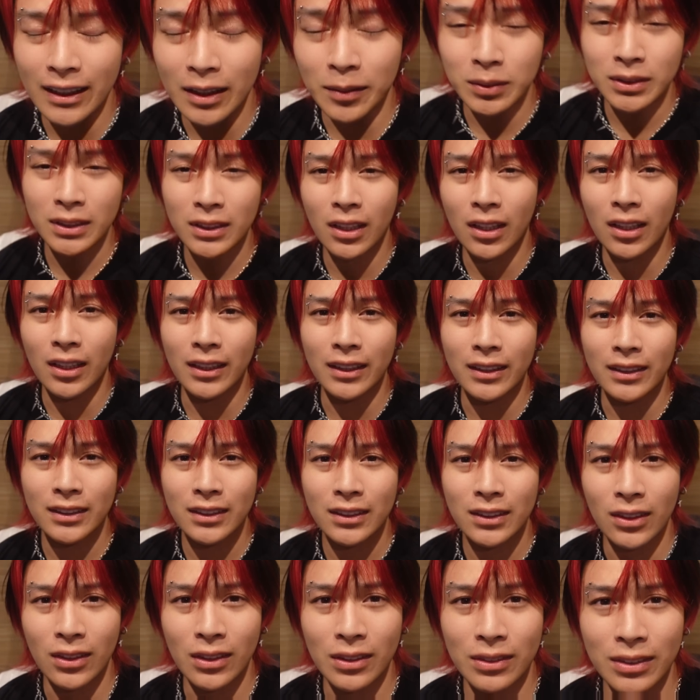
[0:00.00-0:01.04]
And I'm sorry.
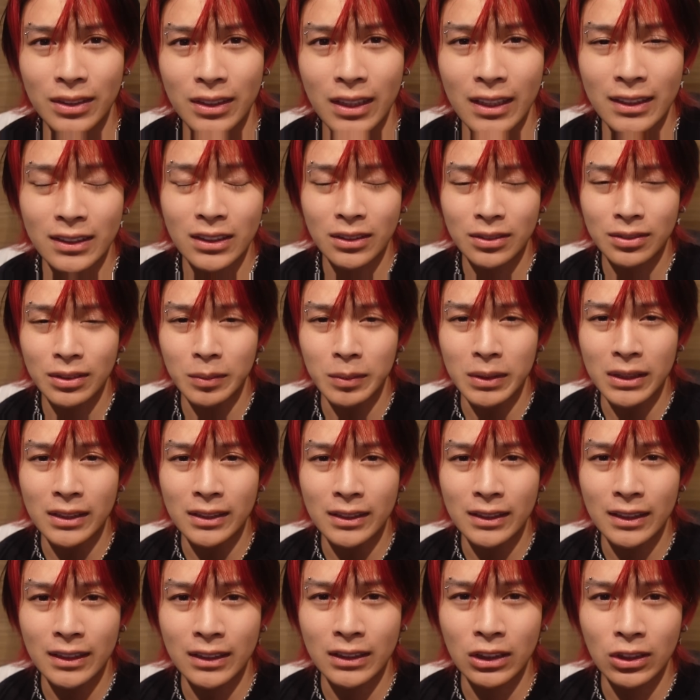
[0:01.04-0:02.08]
So if you guys are from
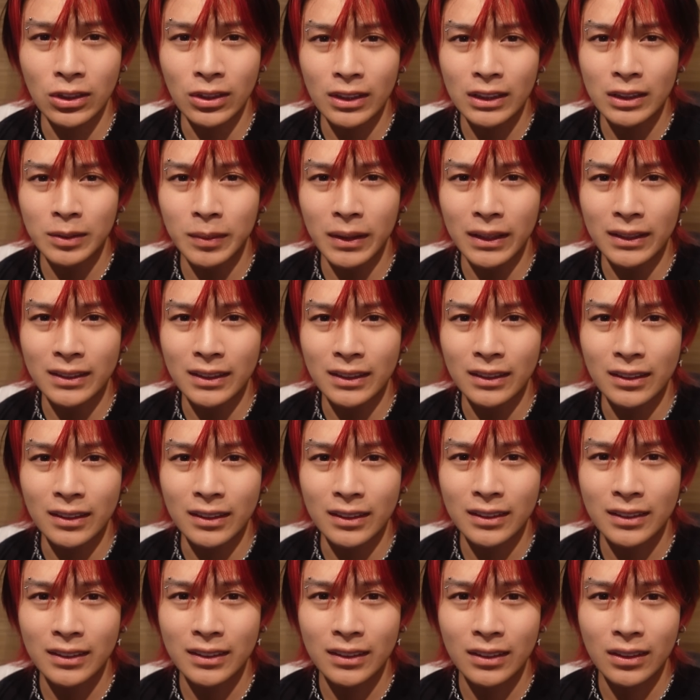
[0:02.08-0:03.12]
India and you're expecting
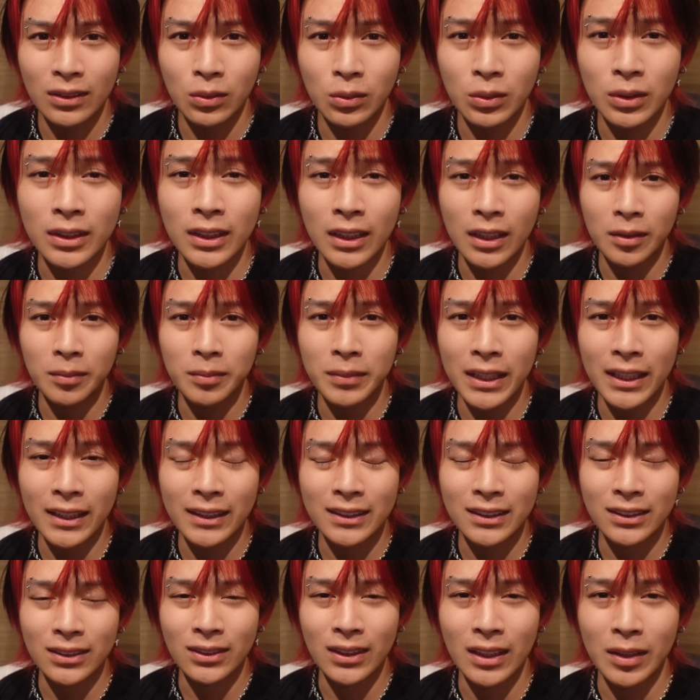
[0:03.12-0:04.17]
us, we'll come
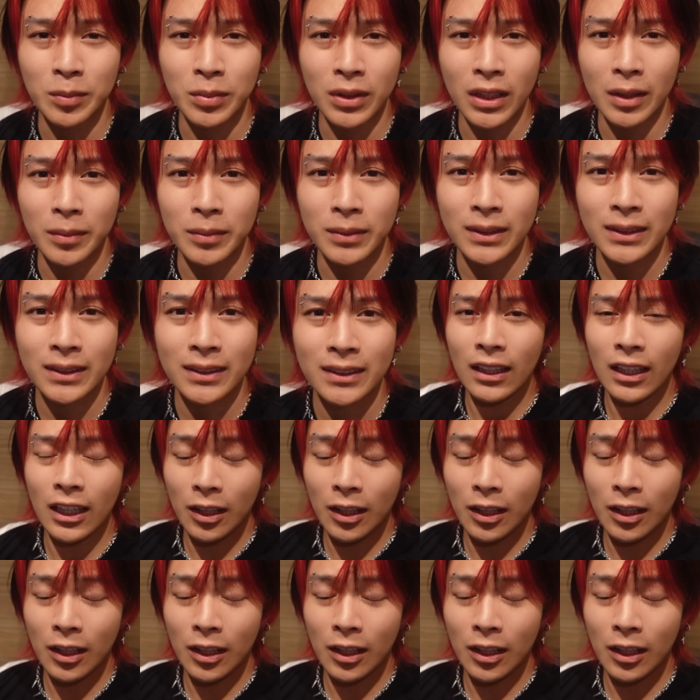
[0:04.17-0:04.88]
back soon, I promise.